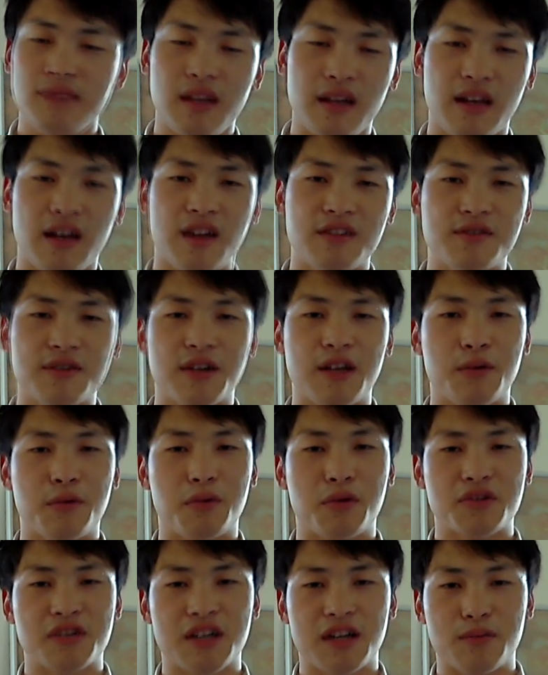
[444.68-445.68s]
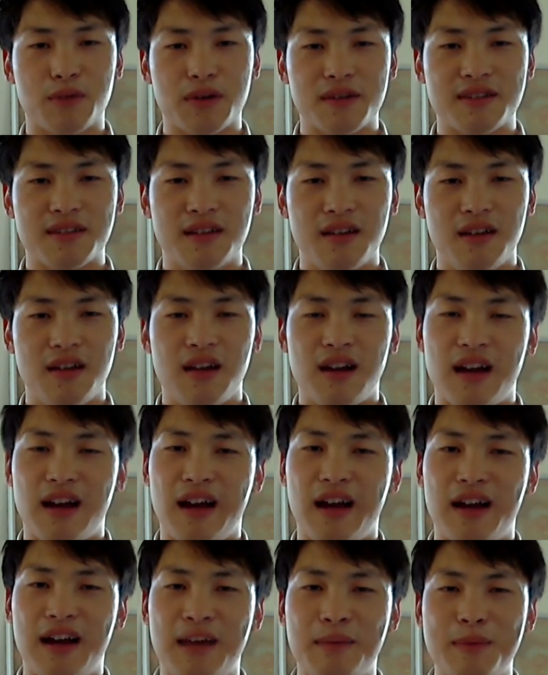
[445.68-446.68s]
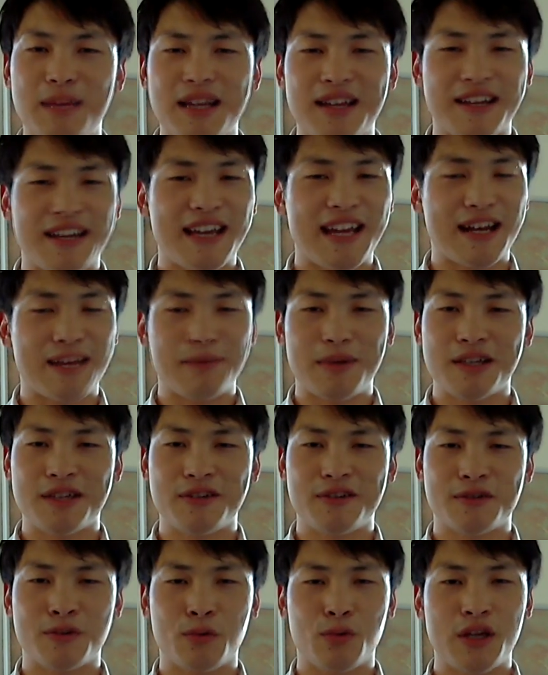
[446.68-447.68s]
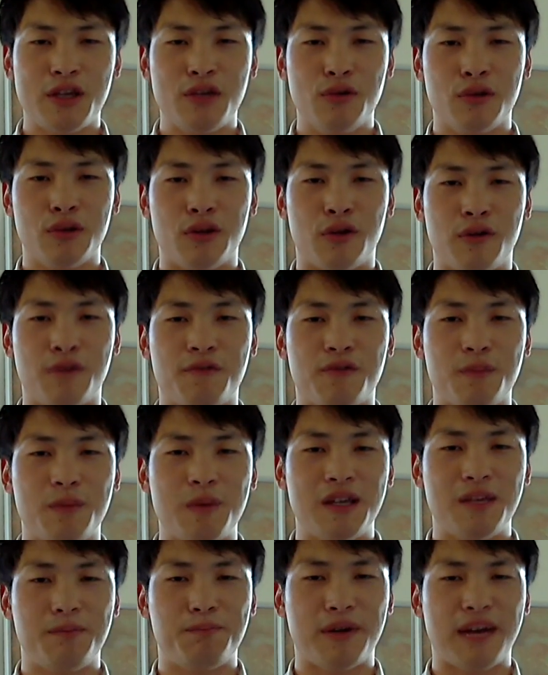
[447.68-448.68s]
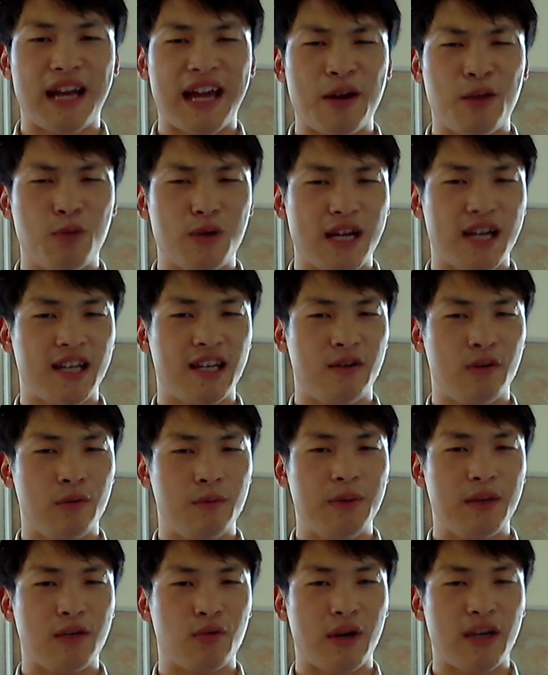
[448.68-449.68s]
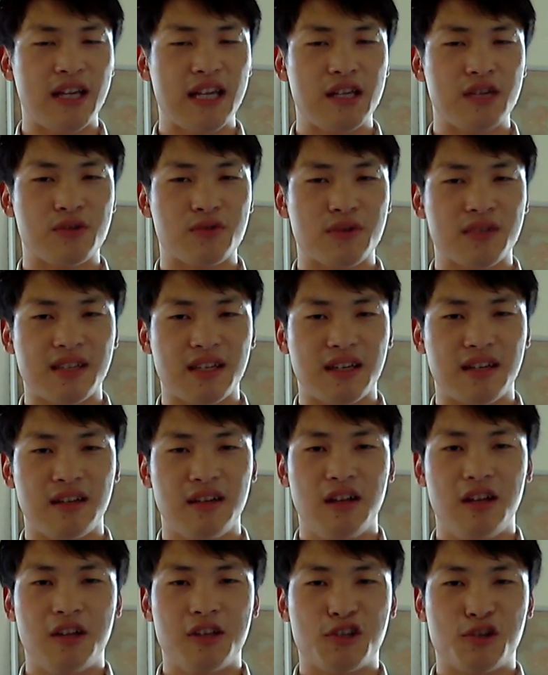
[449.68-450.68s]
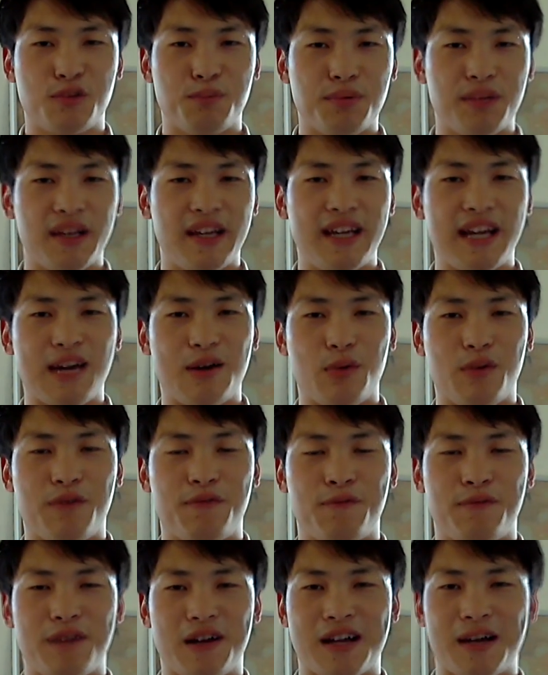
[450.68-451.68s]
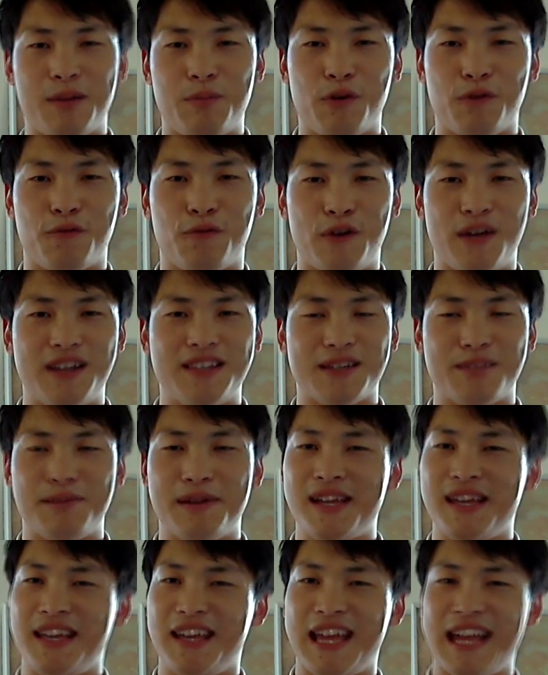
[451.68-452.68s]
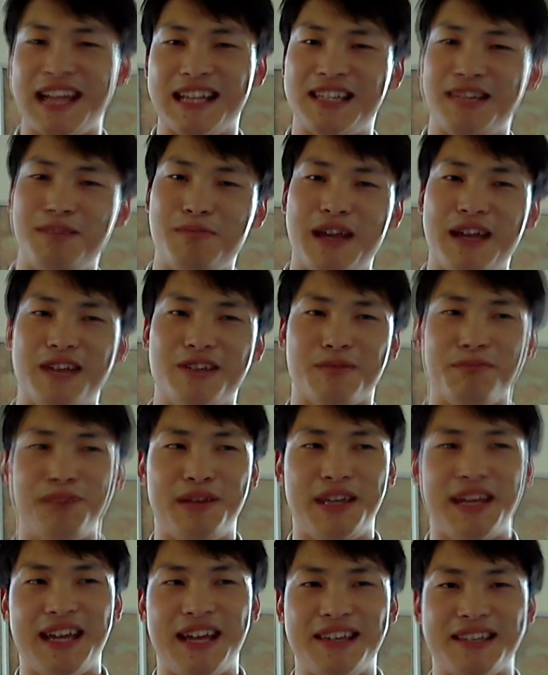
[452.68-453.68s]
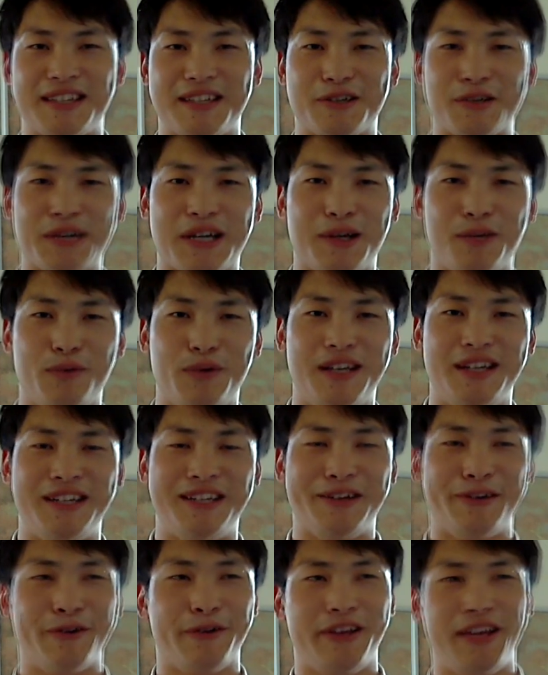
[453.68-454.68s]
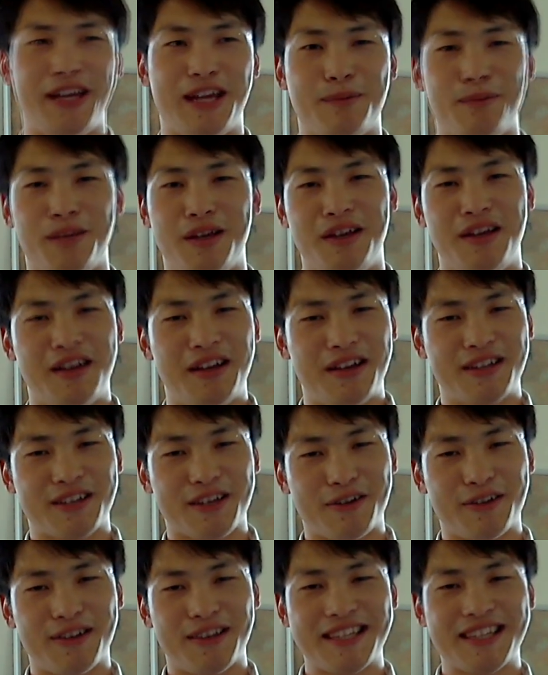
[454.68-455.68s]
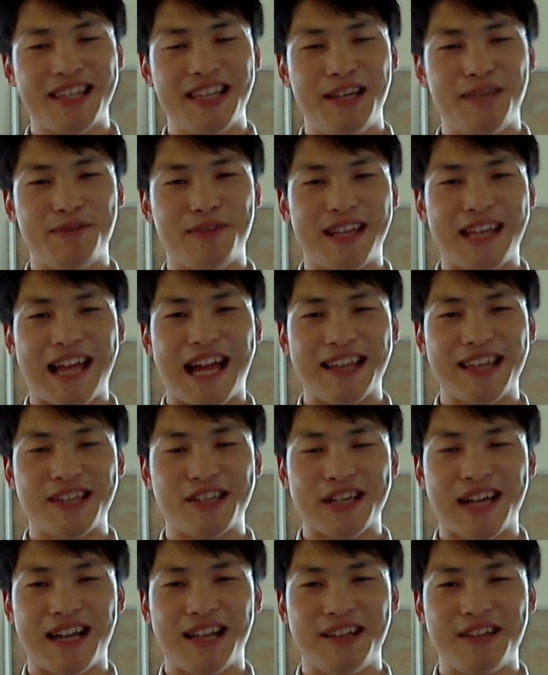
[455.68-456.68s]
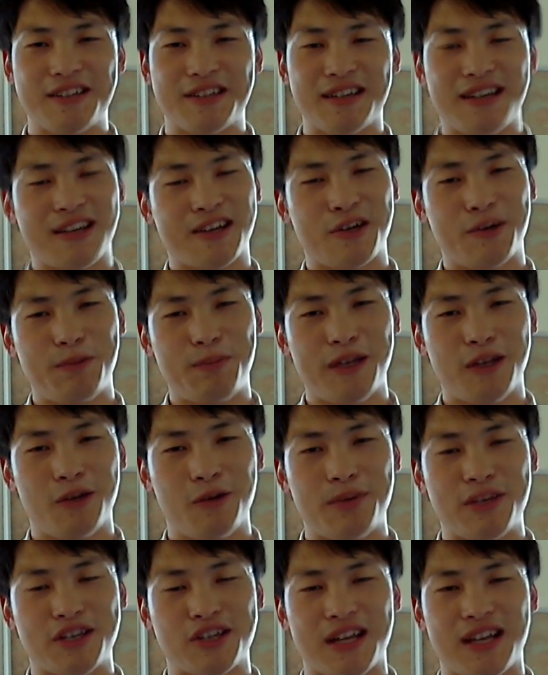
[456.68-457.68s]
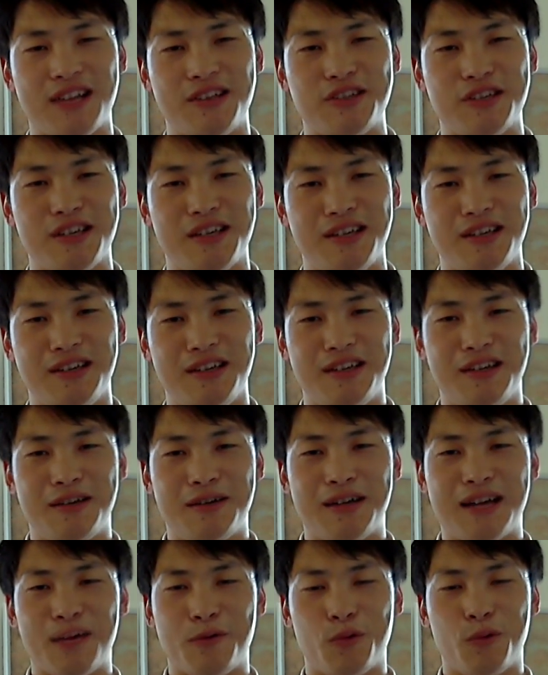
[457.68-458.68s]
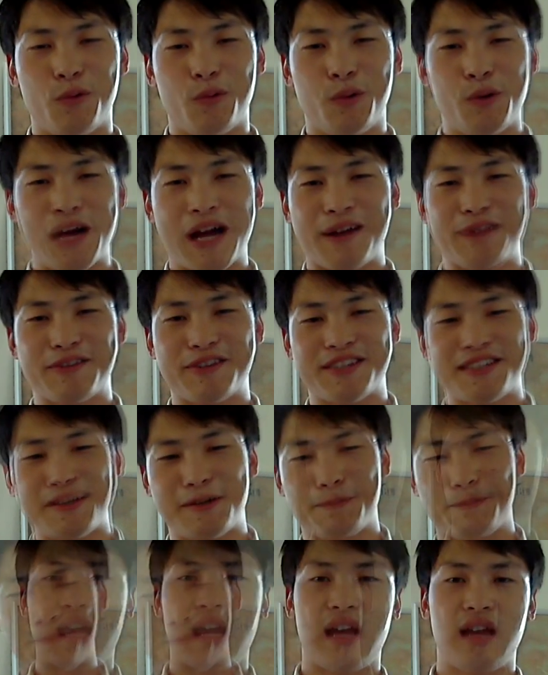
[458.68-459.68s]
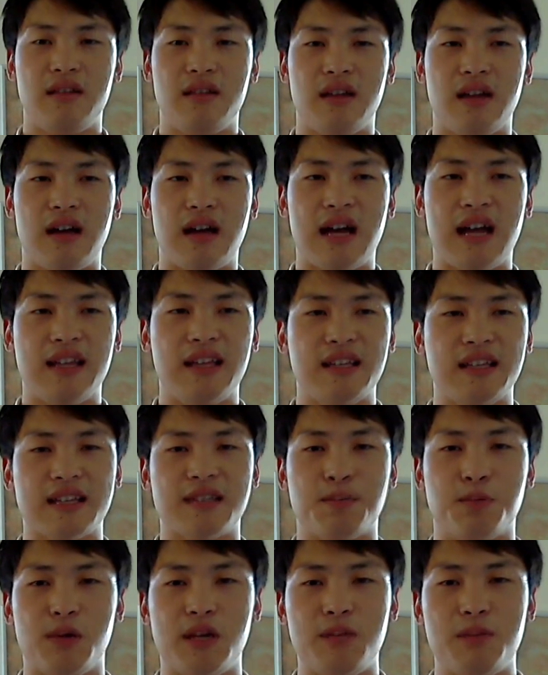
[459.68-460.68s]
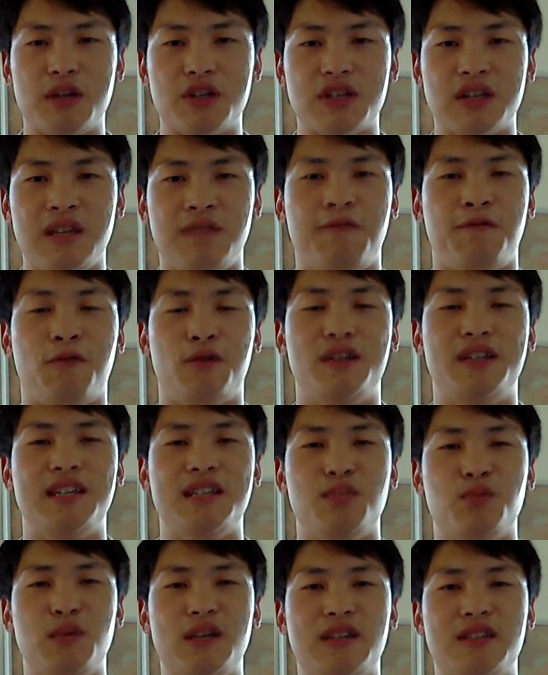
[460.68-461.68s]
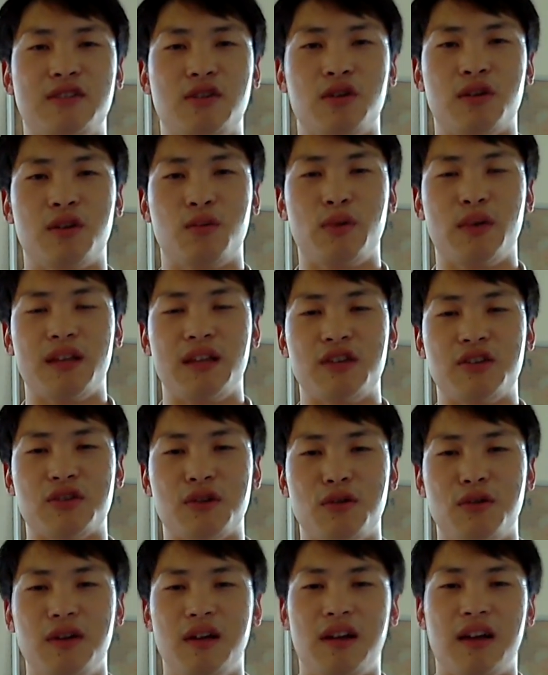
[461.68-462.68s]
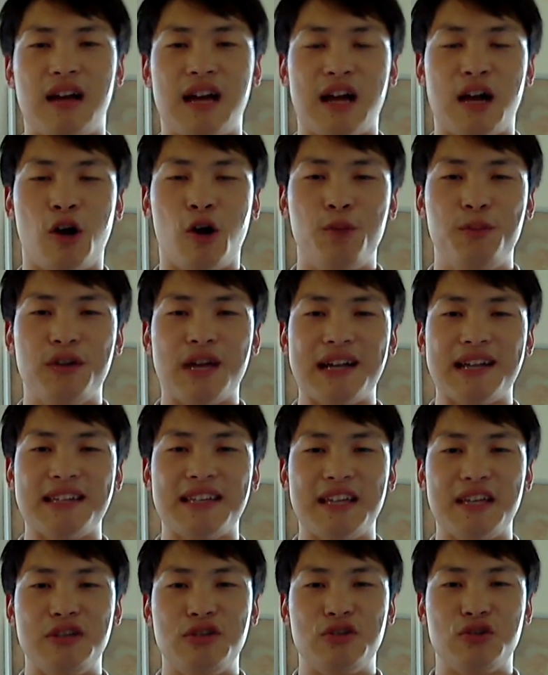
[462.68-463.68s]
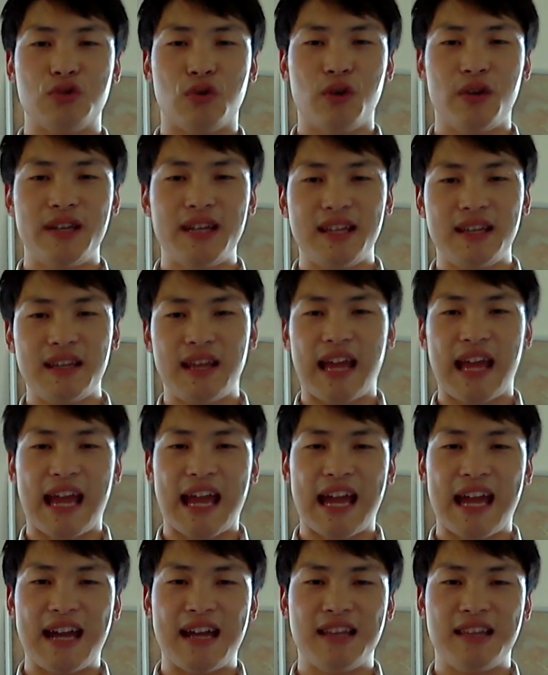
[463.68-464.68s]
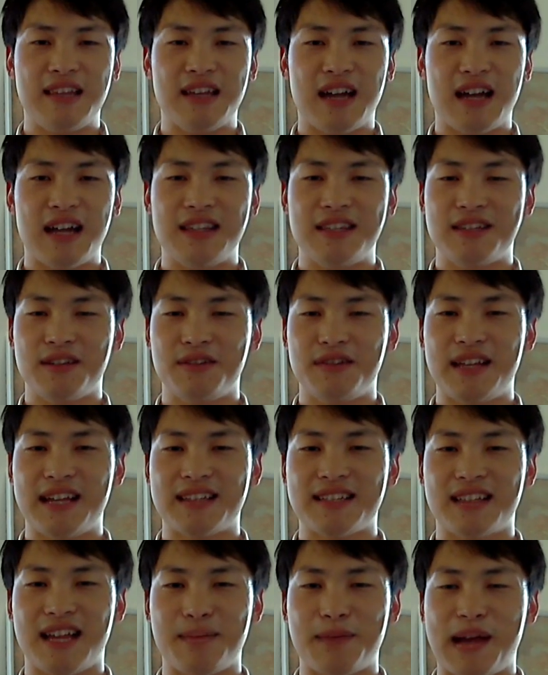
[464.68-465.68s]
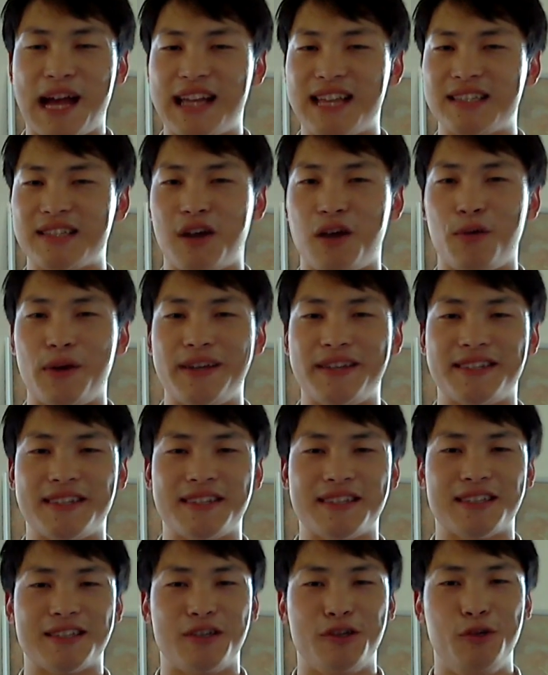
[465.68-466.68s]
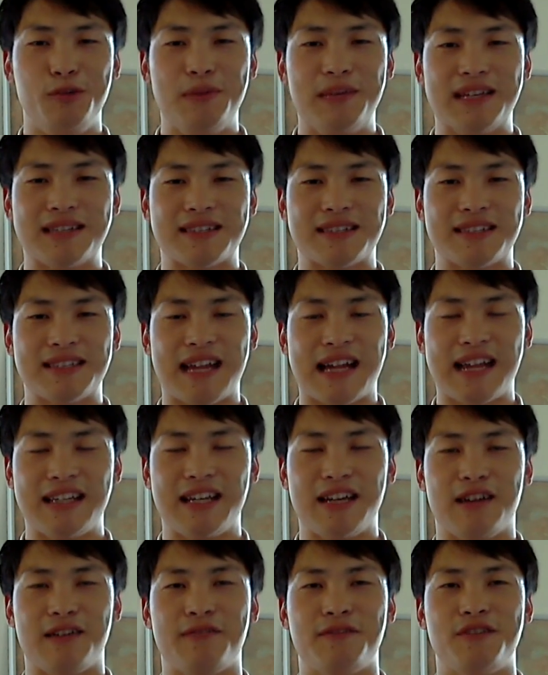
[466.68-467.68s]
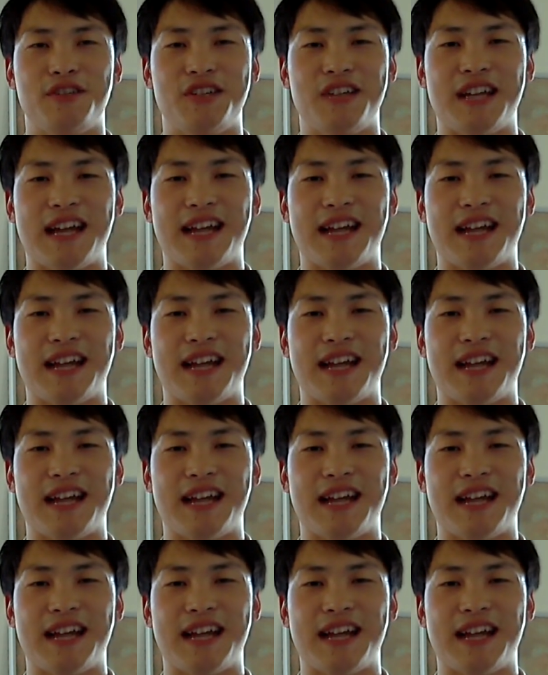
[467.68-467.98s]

and also kill Roshan once. I'm not too sure what you'll learn from it, but I reckon it will be quite interesting to play out with a couple of friends and picking anti-mage and PAs and try to win in early game. So let's leave it at that. The challenge could be a little bit challenging. We'll have to see. And I think that's pretty much it for this week's Dota Weekly Show. I hope you guys enjoyed it. And until next time, as always, this is Luminous signing off. GG